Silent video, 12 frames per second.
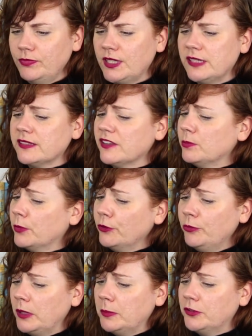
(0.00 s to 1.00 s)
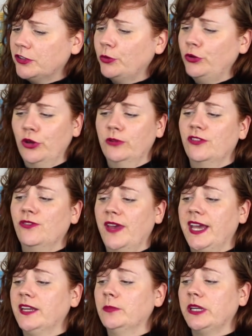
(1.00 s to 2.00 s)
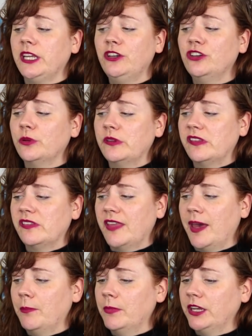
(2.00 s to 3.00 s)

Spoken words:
It says most people don't notice Van, but he notices them,